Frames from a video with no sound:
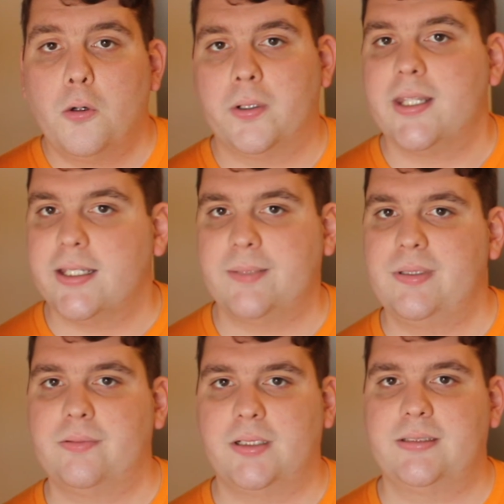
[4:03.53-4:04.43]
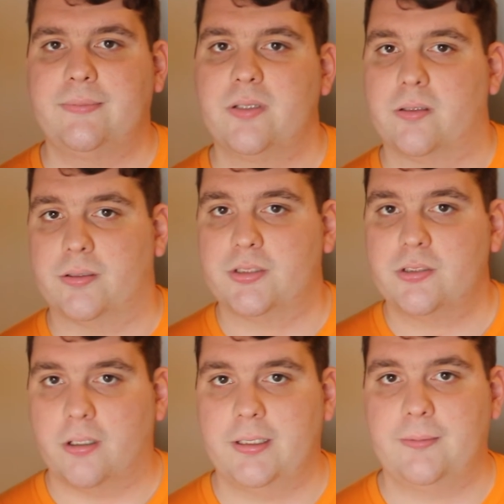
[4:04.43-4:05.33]
or they can be relative to their
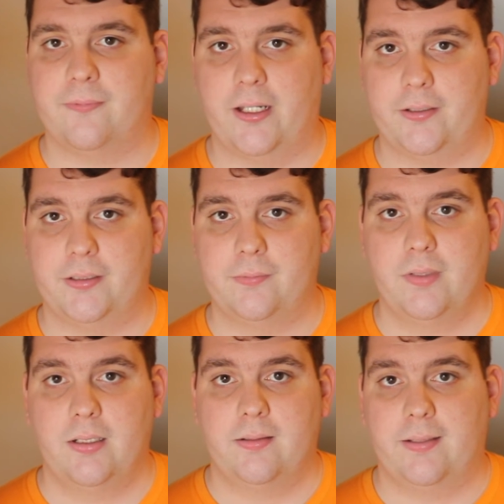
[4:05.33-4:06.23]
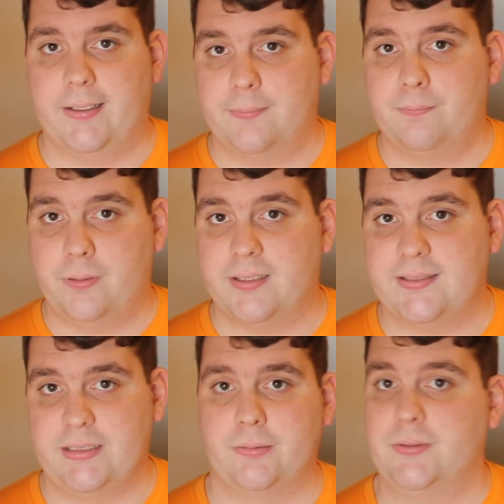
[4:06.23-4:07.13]
starting value, like
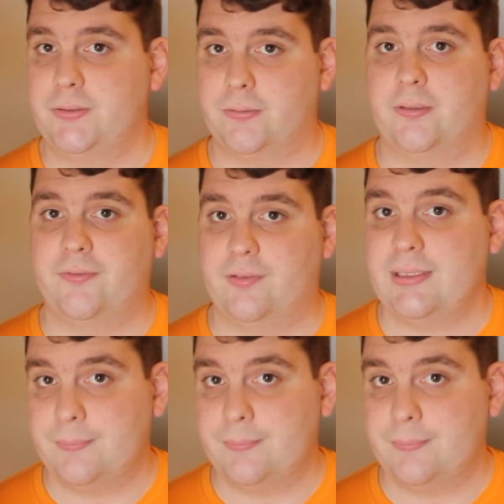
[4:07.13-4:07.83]
plus equal 250